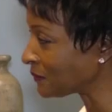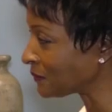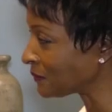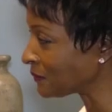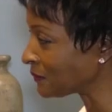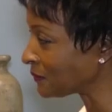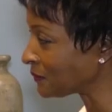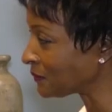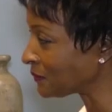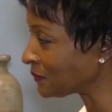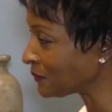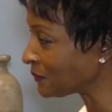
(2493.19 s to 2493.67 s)

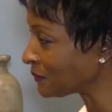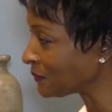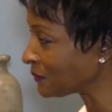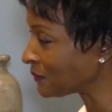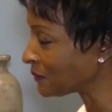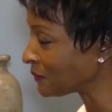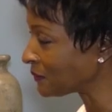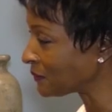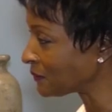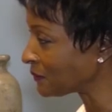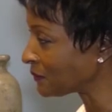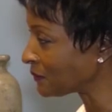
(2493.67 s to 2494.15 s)

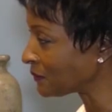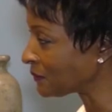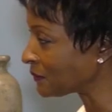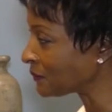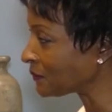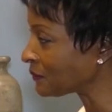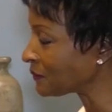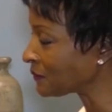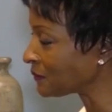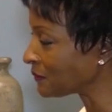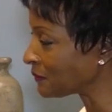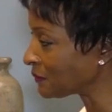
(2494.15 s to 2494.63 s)

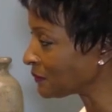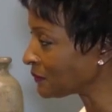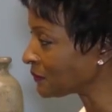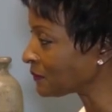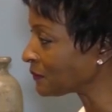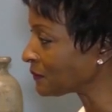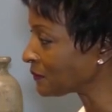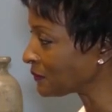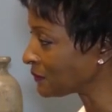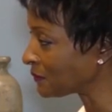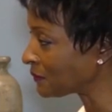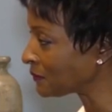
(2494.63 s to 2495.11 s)

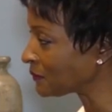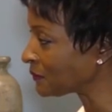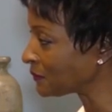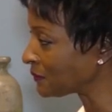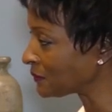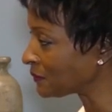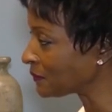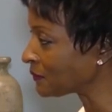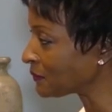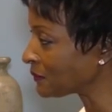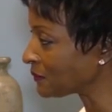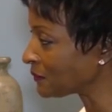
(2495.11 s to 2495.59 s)

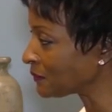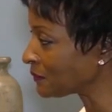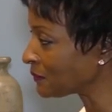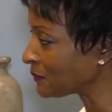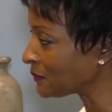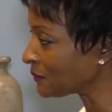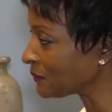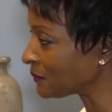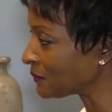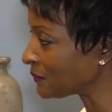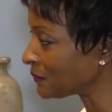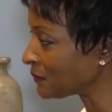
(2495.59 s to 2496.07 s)

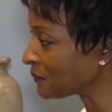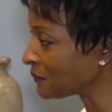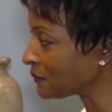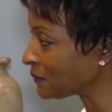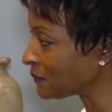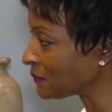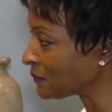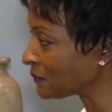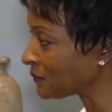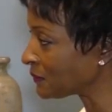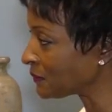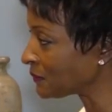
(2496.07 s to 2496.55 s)

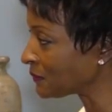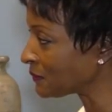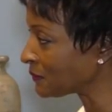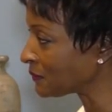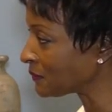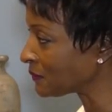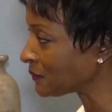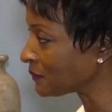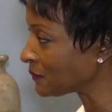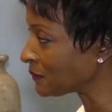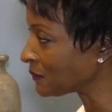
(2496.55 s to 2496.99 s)
No words are spoken by the person on screen.